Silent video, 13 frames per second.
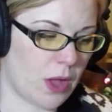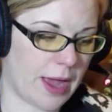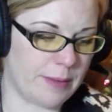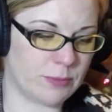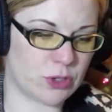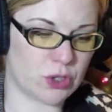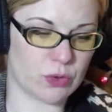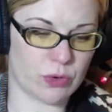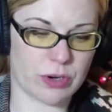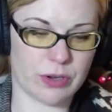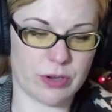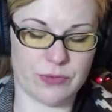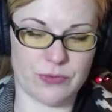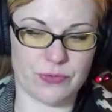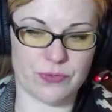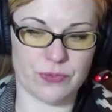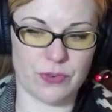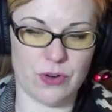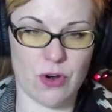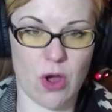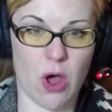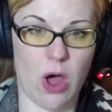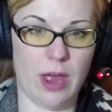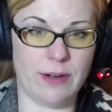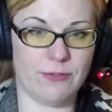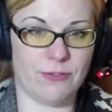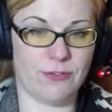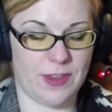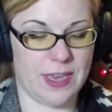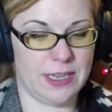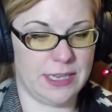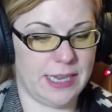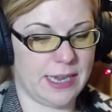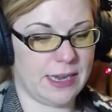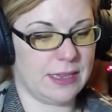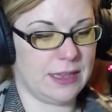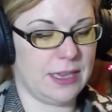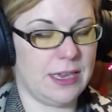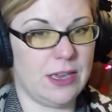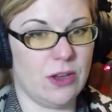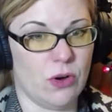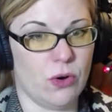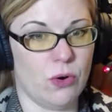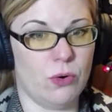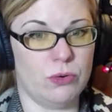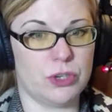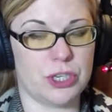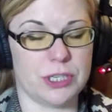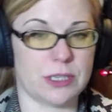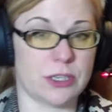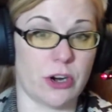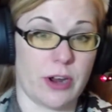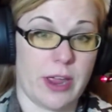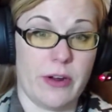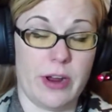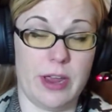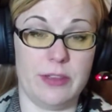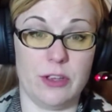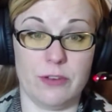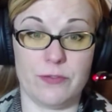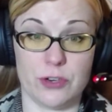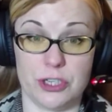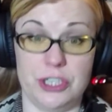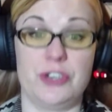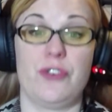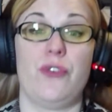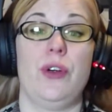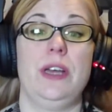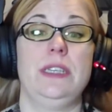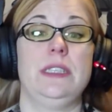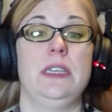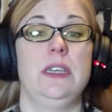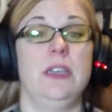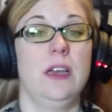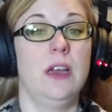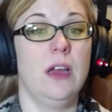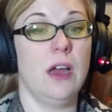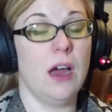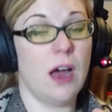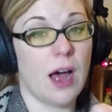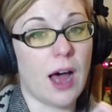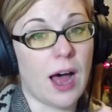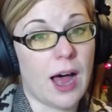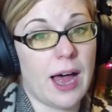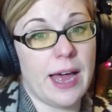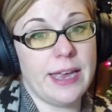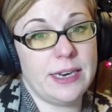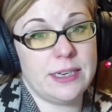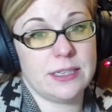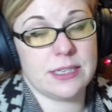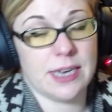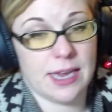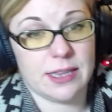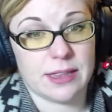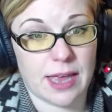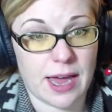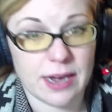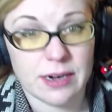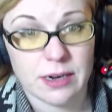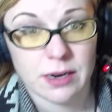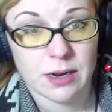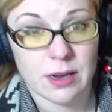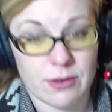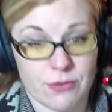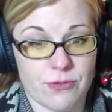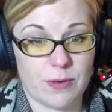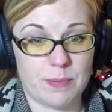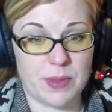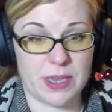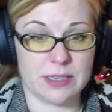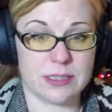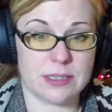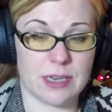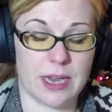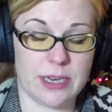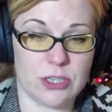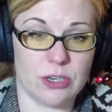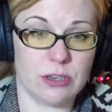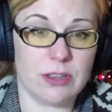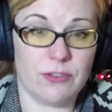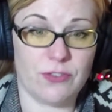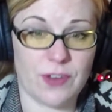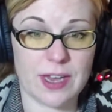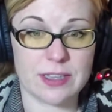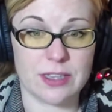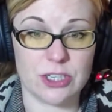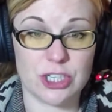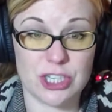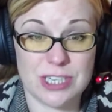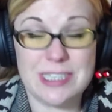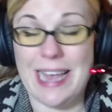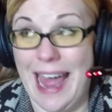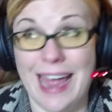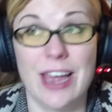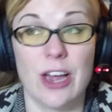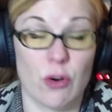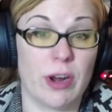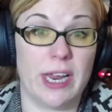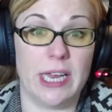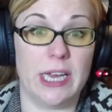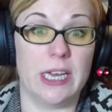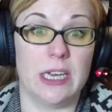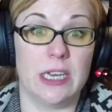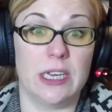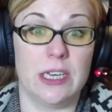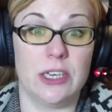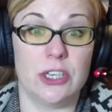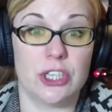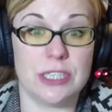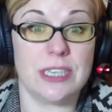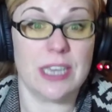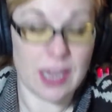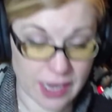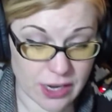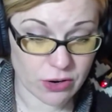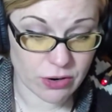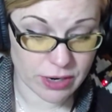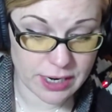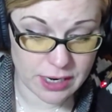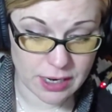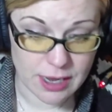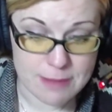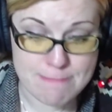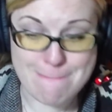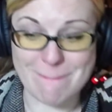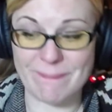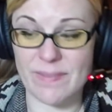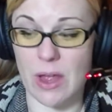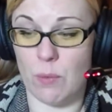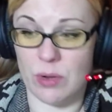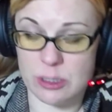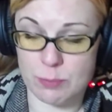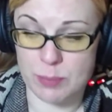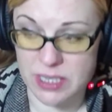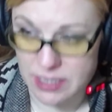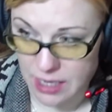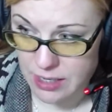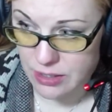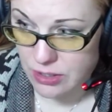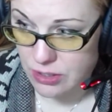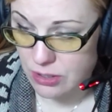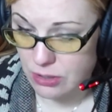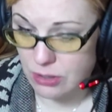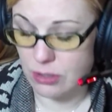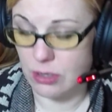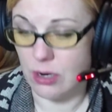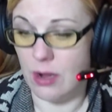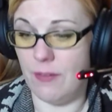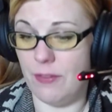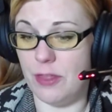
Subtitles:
sort of not feeling the, oh, she's a Targaryen, therefore she's crazy. I didn't take that from this. I took the fact that she's angry. She's angry at what's been done to her, the